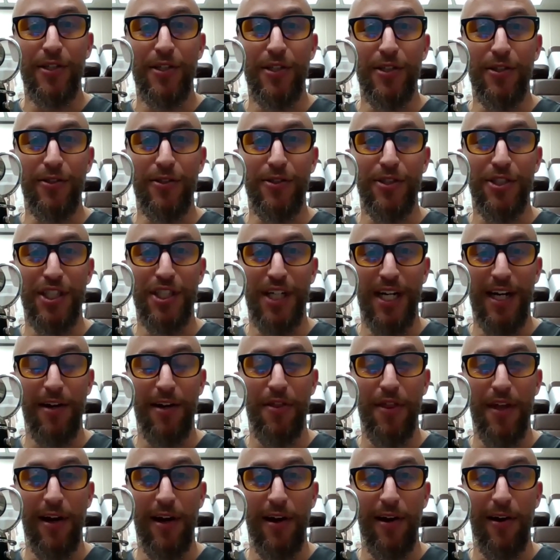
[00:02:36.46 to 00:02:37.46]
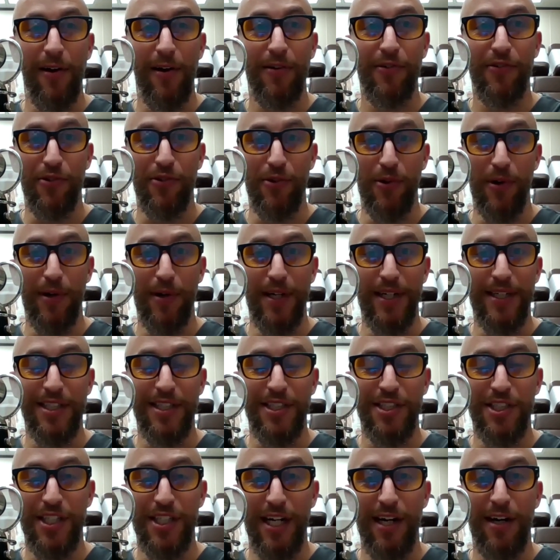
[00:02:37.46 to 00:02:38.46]
to share their story,
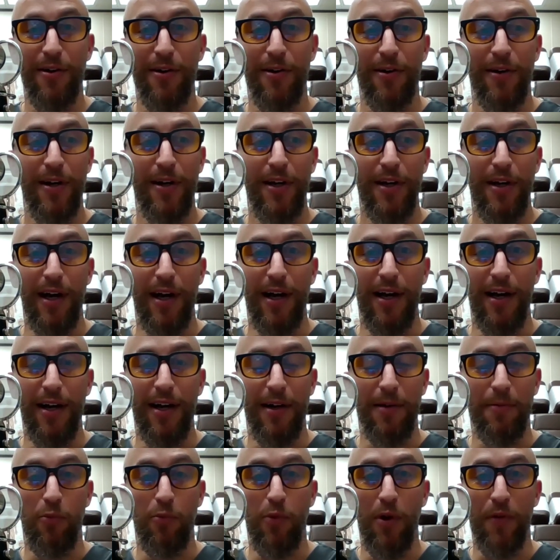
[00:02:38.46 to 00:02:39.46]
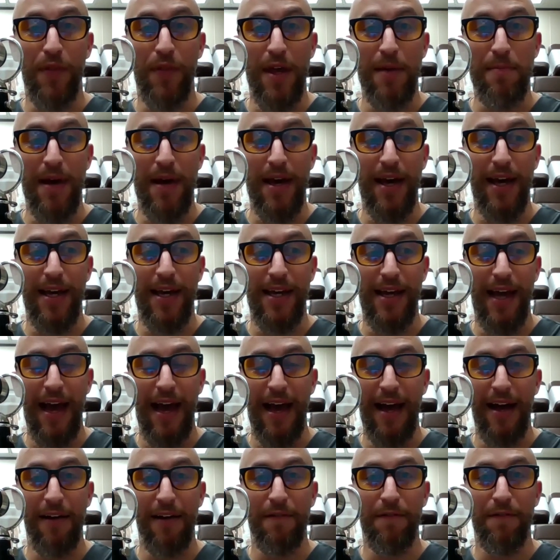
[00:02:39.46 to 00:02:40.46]
to share uh, what they may
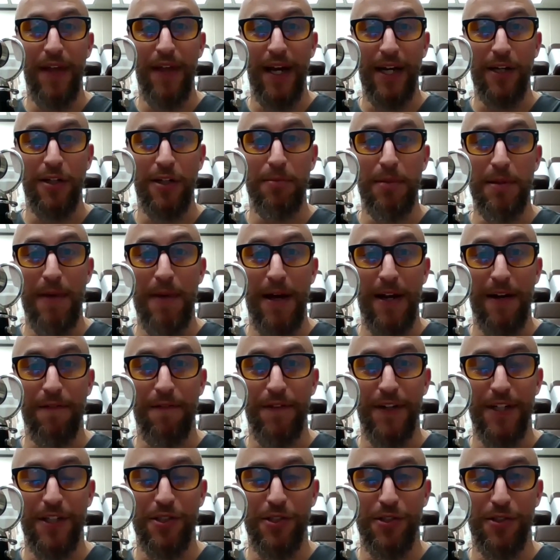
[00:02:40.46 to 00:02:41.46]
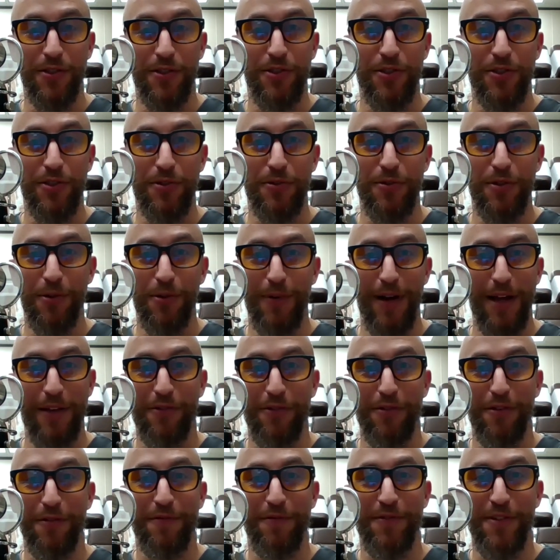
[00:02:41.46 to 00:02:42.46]
have that could be beneficial to the
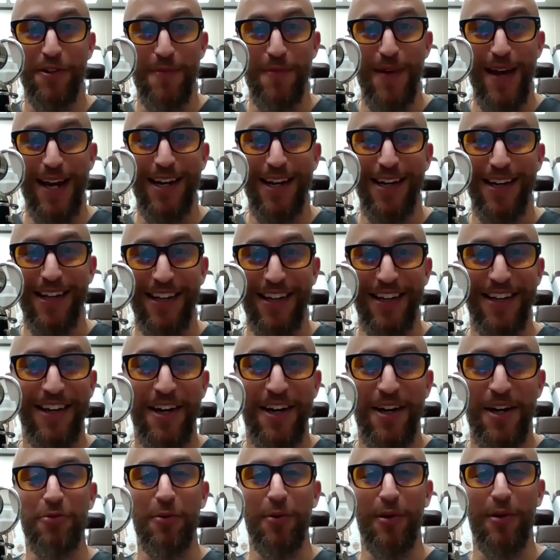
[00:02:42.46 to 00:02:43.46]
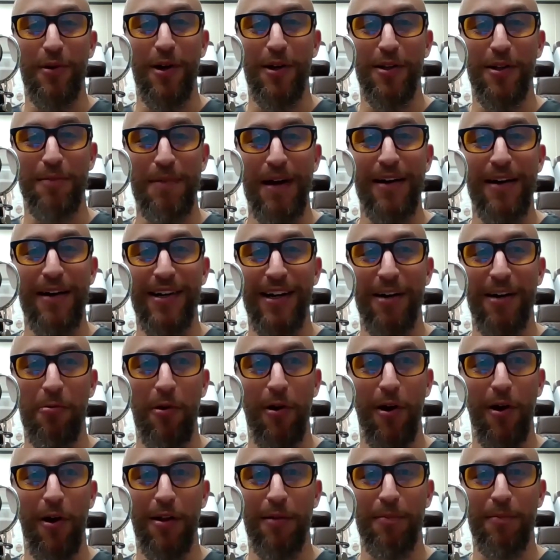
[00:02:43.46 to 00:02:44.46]
rest of humanity. What we're all about here.
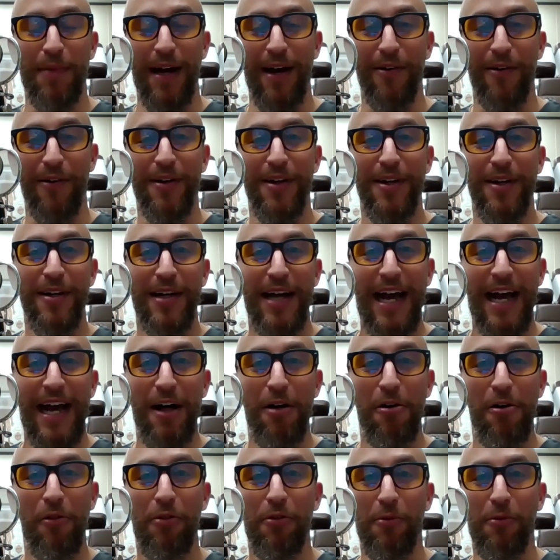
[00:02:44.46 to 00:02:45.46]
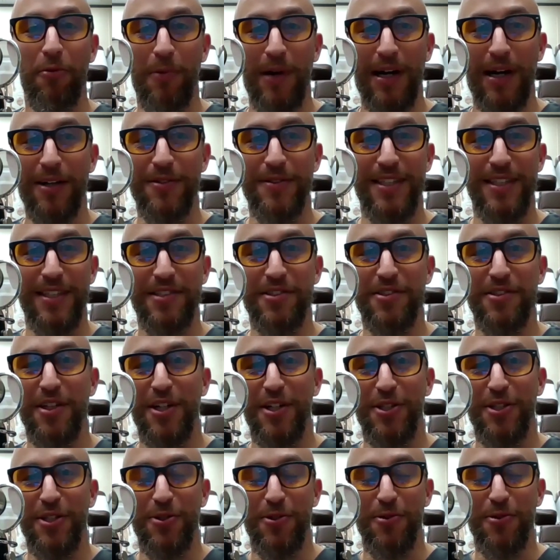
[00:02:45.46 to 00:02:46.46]
We're all about health, wellness,
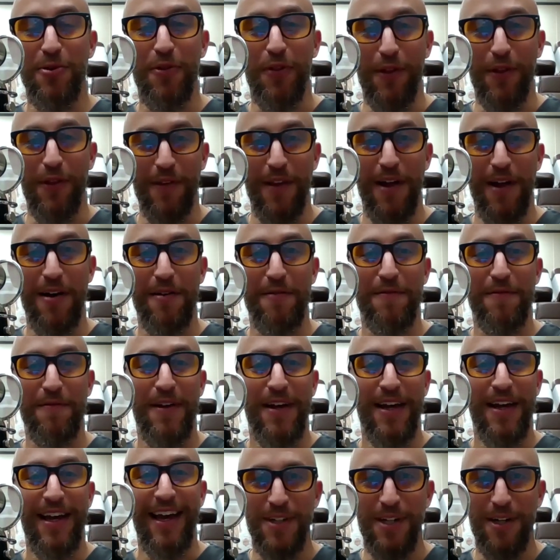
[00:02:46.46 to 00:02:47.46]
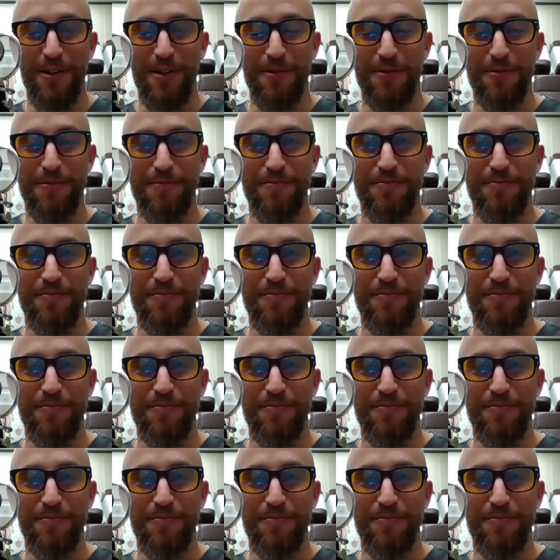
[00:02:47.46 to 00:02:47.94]
truth, and love. You know,